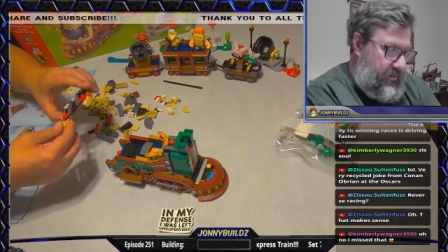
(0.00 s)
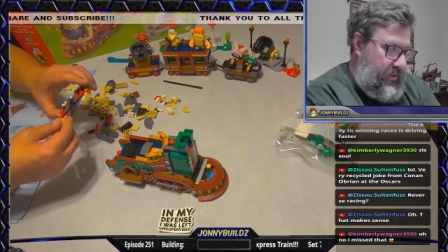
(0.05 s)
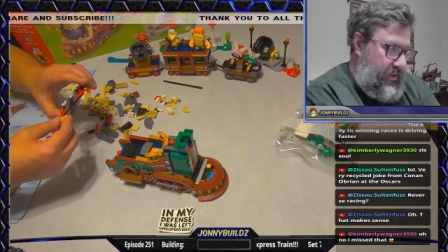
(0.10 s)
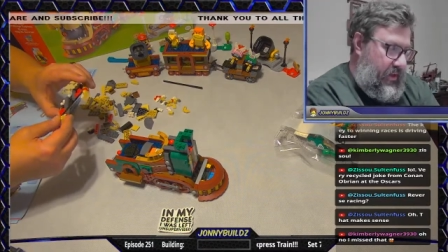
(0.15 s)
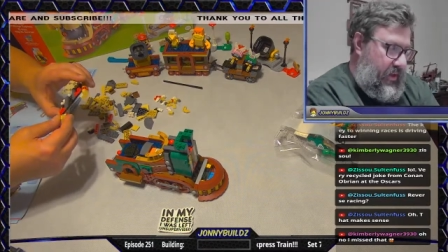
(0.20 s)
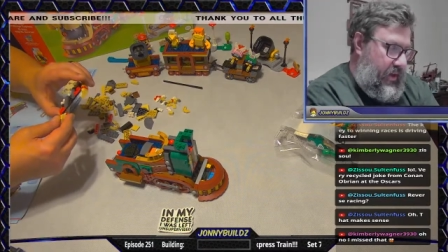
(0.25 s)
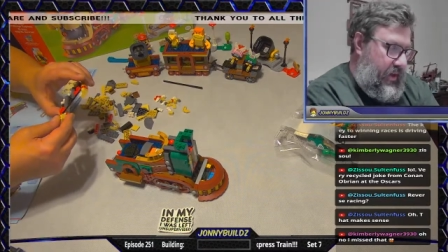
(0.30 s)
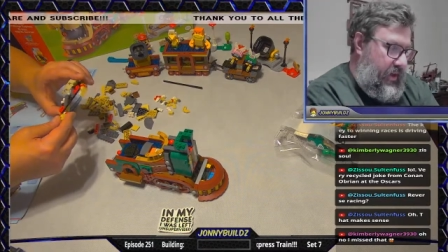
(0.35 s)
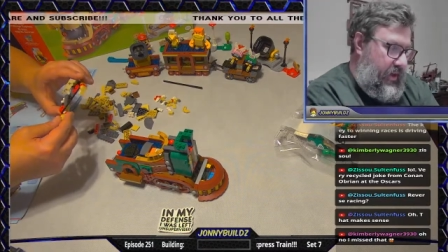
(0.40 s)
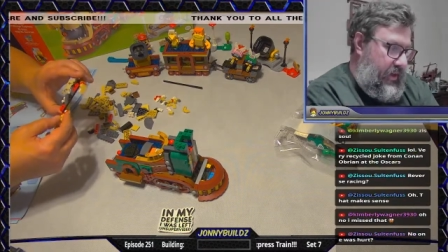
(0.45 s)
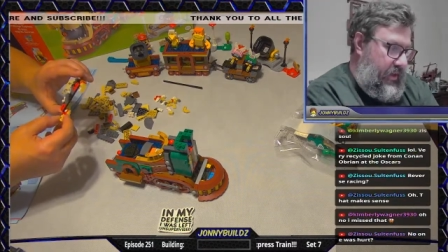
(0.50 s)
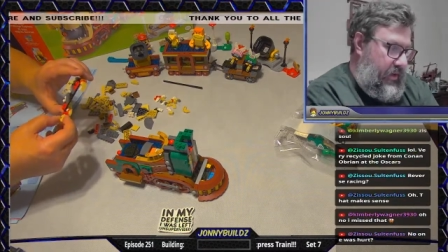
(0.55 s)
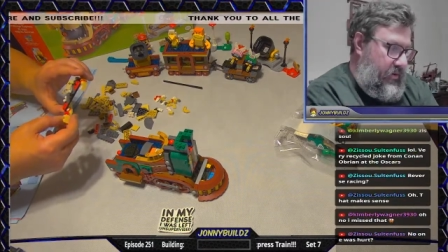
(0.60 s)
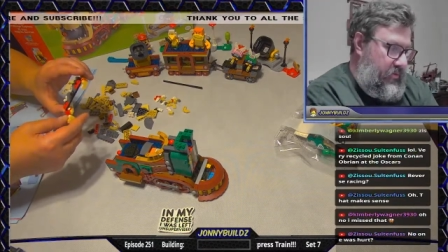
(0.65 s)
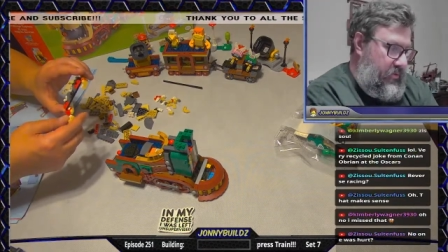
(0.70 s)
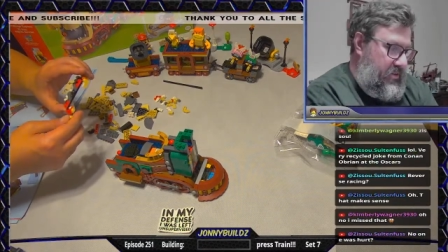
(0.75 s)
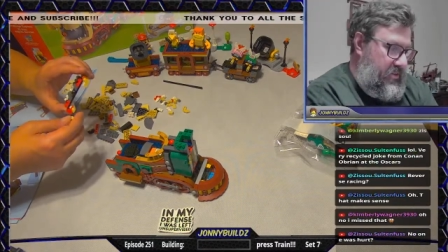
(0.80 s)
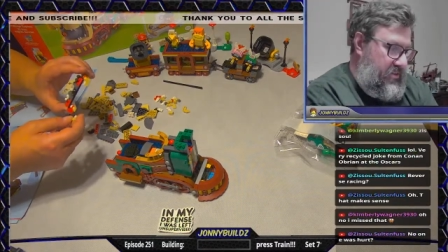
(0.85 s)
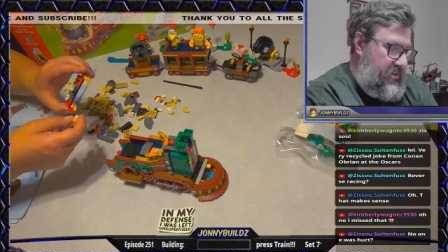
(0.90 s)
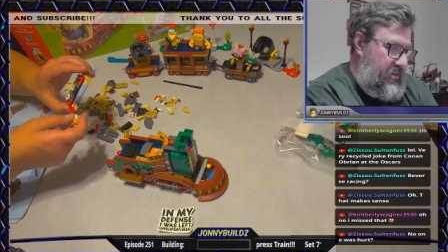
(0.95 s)
It
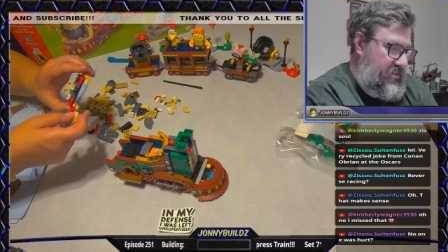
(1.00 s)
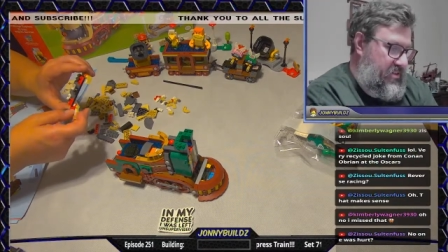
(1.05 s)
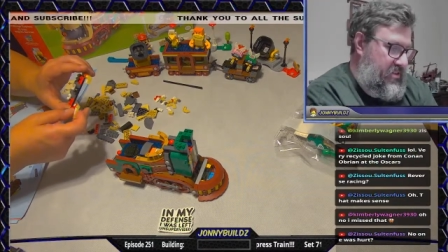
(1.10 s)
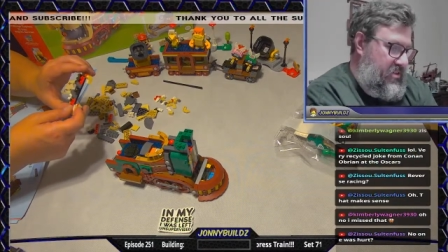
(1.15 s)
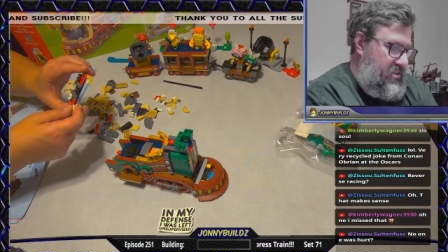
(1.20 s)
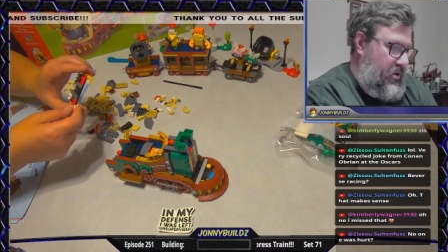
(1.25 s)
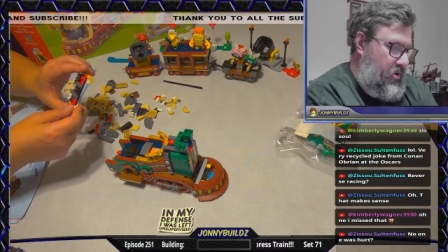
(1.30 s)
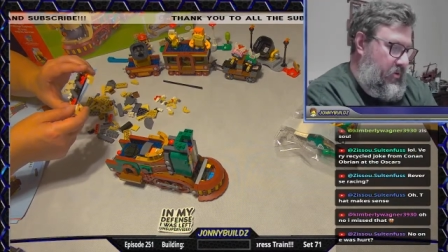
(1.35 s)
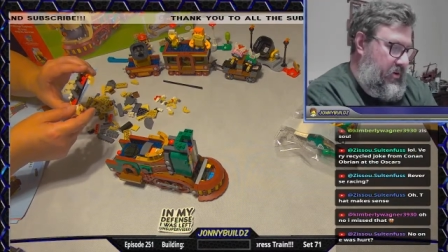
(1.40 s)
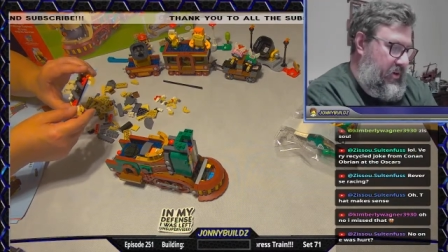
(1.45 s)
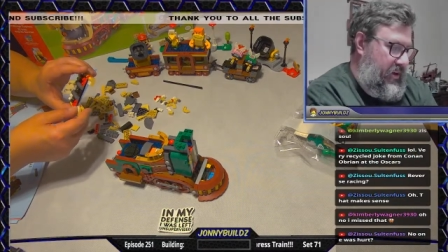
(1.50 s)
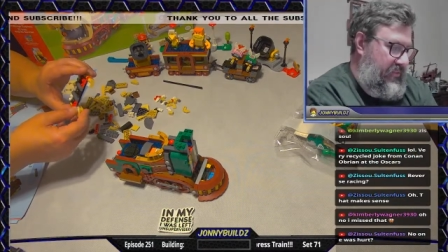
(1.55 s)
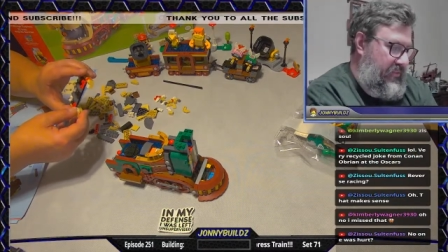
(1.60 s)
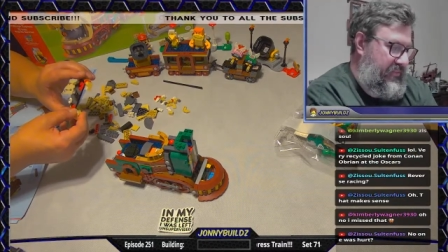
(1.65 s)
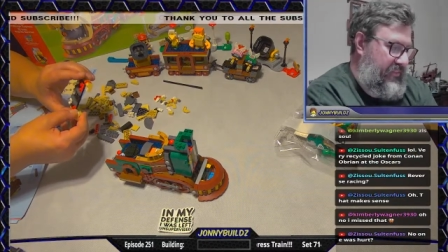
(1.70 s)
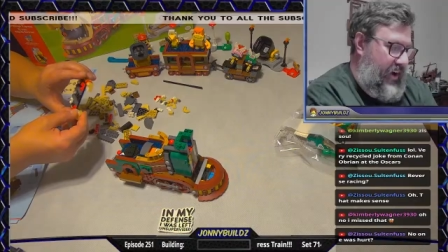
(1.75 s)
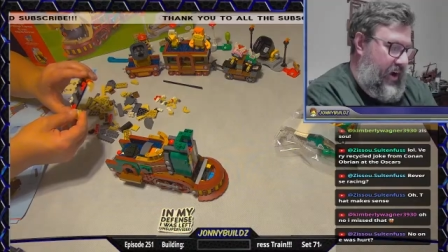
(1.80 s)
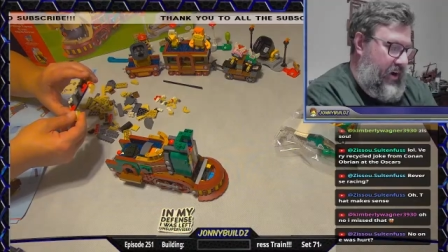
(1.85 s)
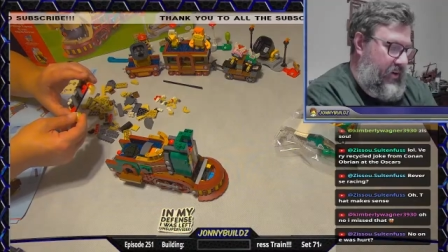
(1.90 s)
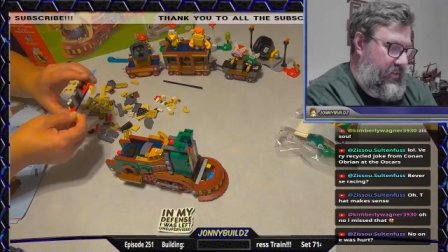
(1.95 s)
was a slow enough
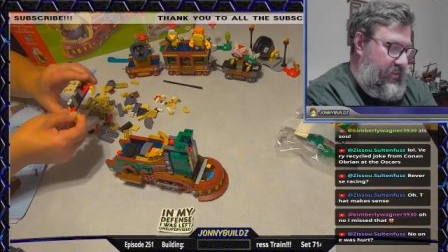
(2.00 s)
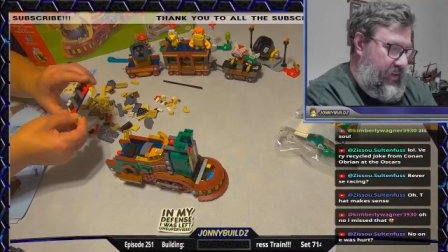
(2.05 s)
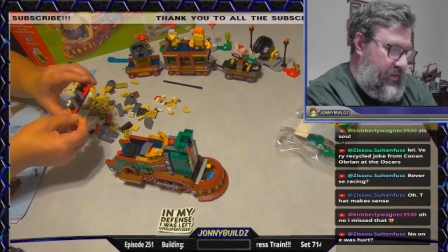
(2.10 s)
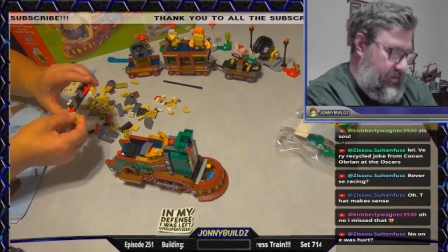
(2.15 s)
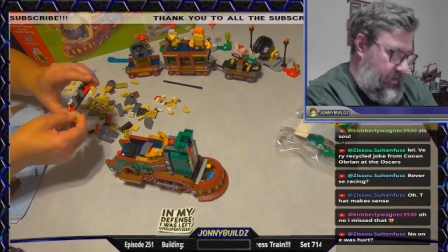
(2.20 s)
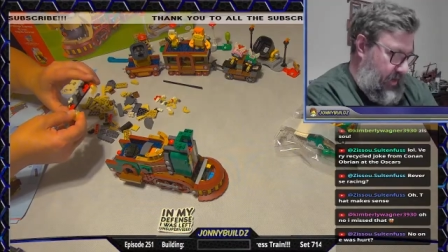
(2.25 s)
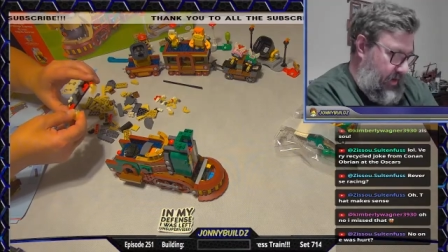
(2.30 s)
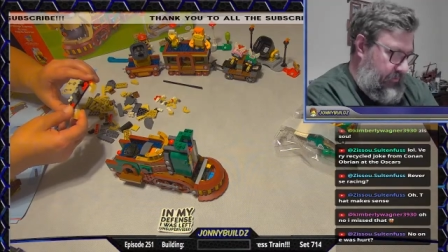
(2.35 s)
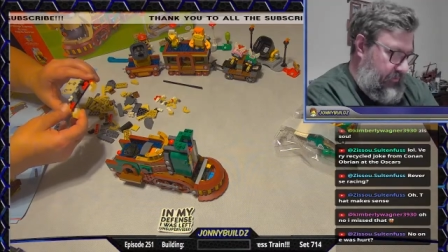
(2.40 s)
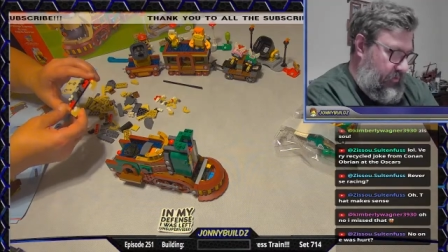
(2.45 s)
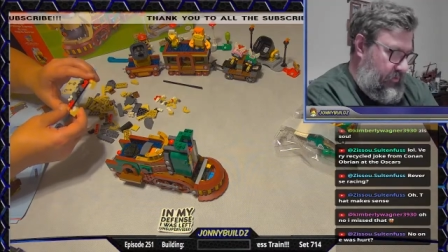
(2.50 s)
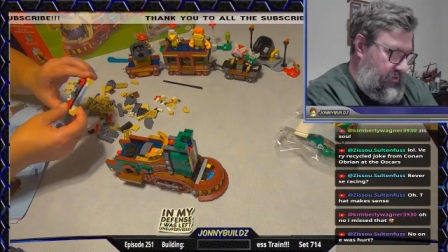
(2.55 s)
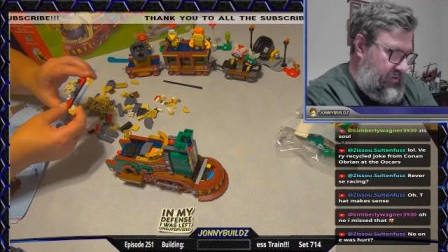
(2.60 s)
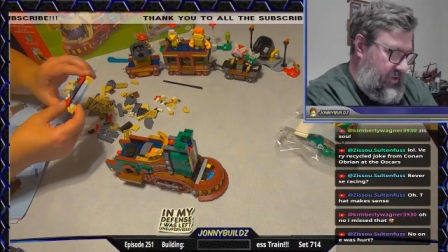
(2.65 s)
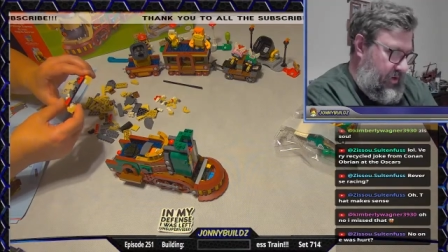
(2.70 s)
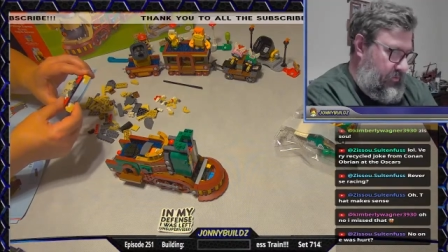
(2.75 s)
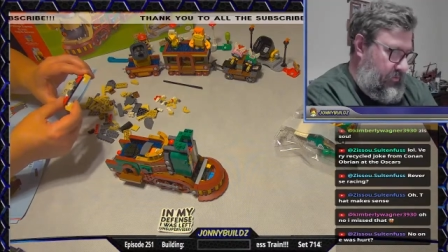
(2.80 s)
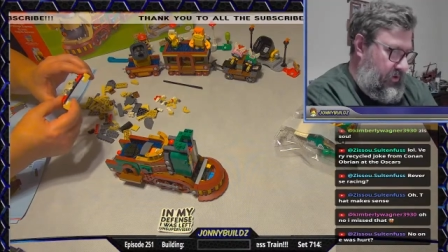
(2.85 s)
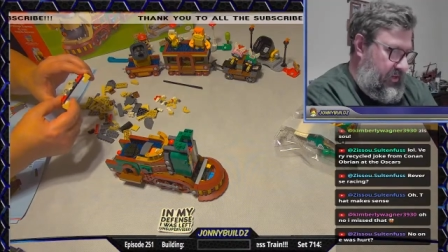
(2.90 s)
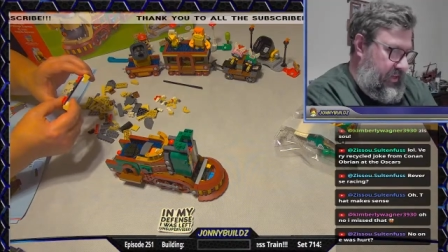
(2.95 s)
fire that everyone was
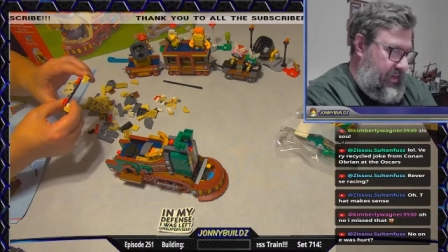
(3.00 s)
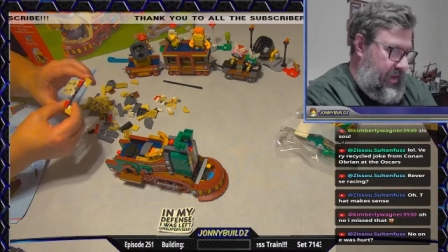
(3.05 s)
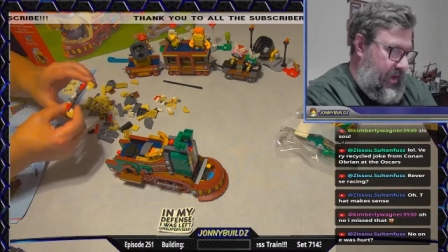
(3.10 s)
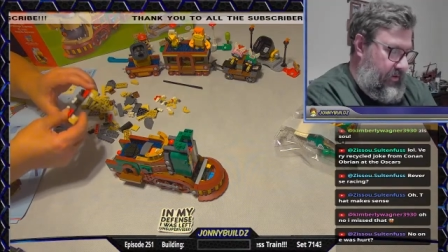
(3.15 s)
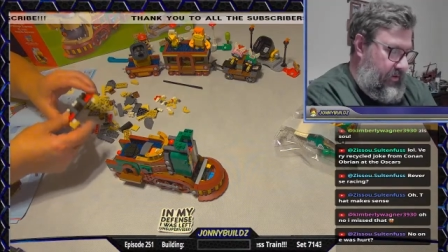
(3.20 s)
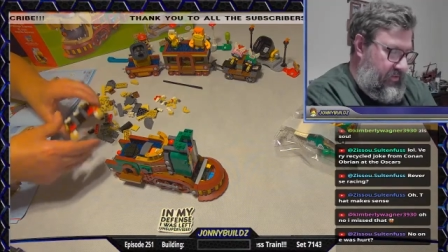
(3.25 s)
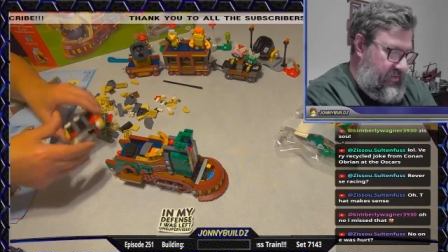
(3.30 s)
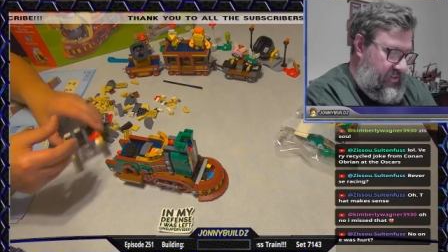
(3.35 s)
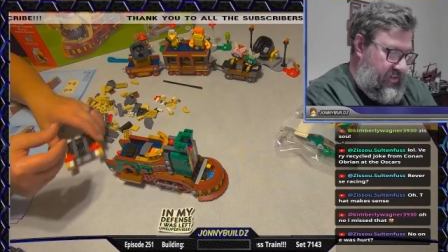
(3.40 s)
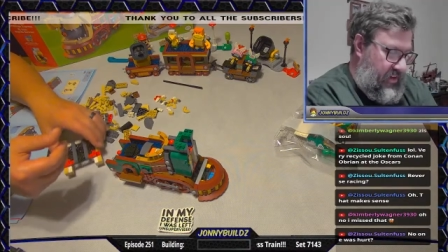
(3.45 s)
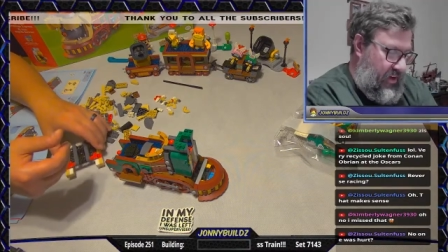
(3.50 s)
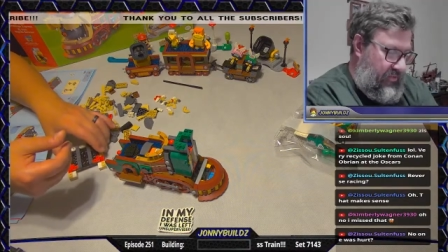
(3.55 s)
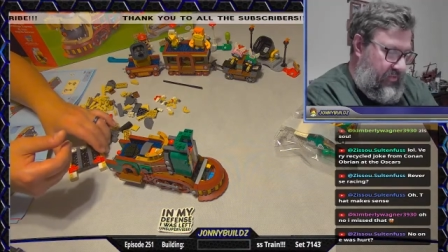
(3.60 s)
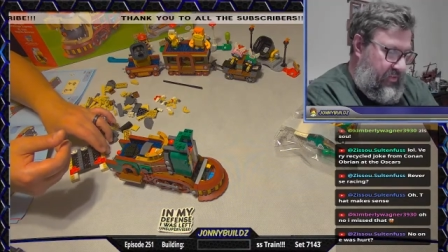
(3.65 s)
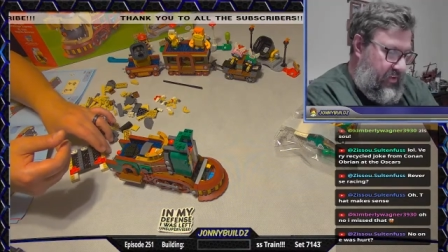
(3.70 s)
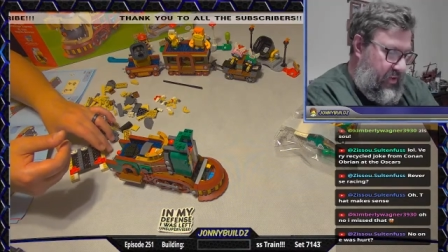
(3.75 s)
able to get out and stuff.